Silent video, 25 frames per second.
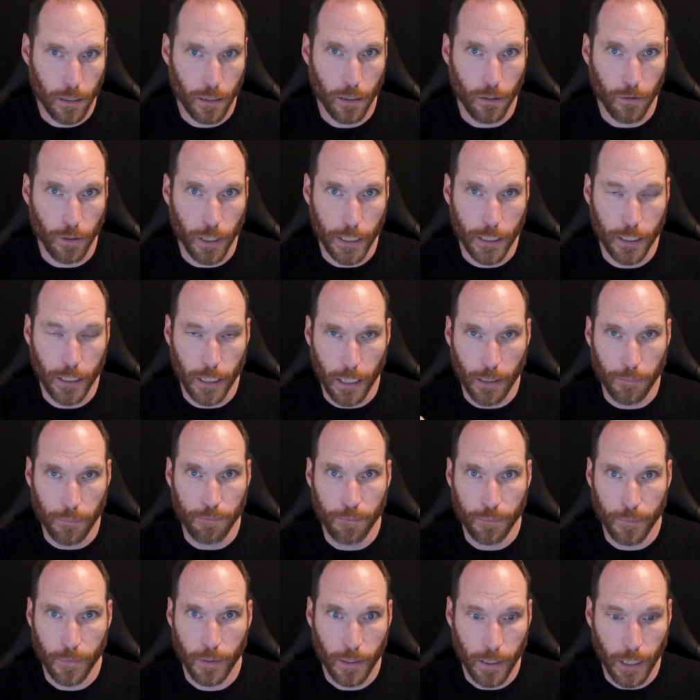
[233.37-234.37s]
Great job.
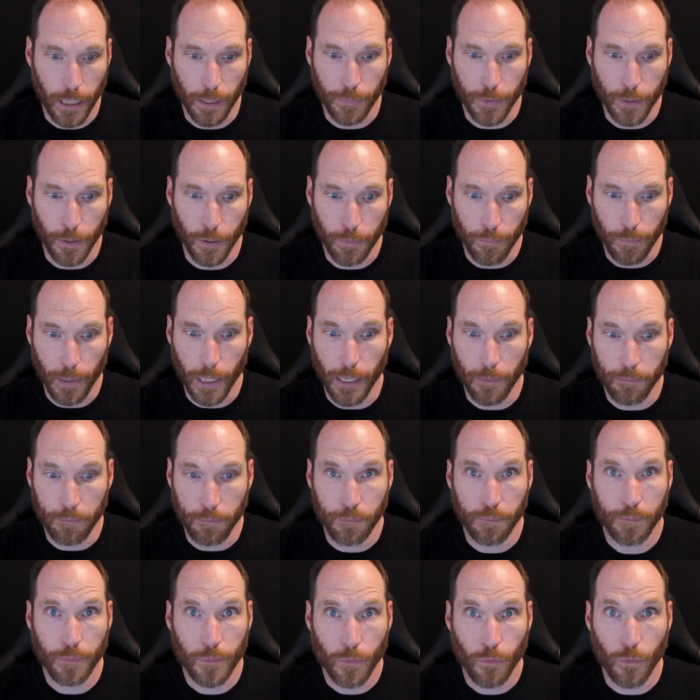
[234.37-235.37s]
Keep going, Bob,
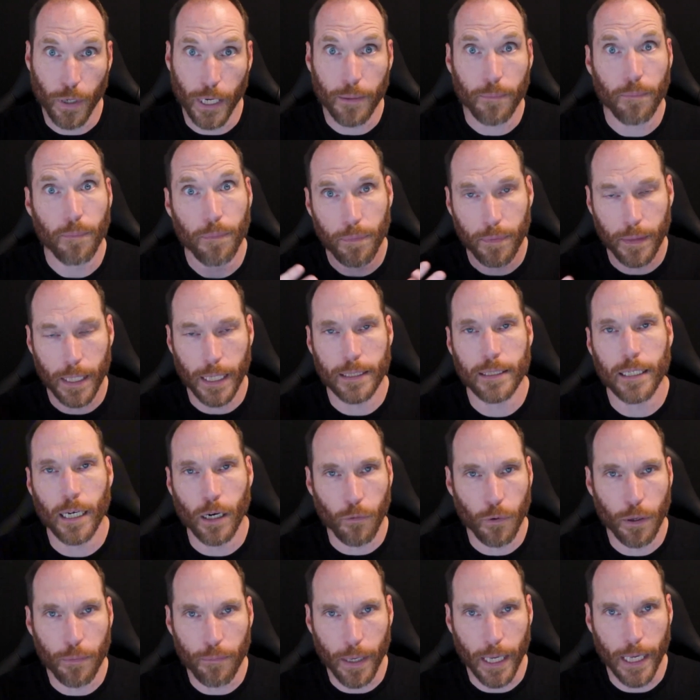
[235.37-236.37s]
right? That's
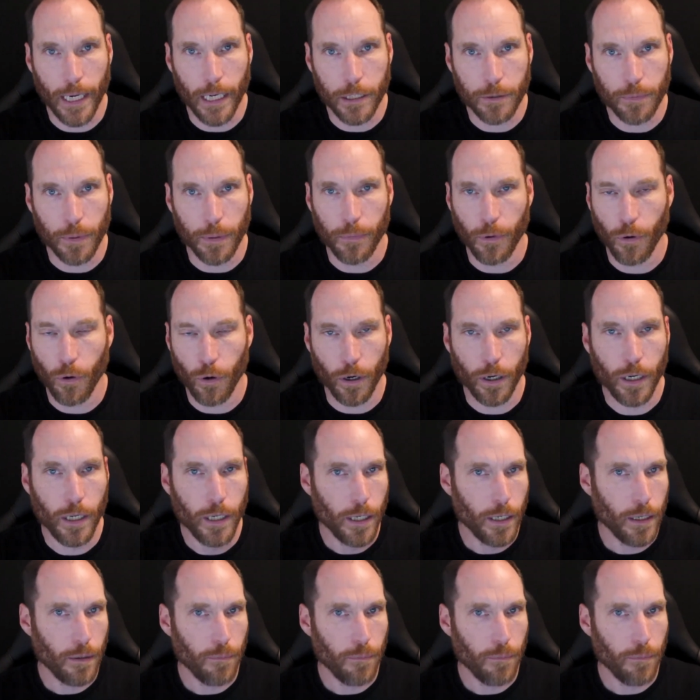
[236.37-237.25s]
how we manage people. Or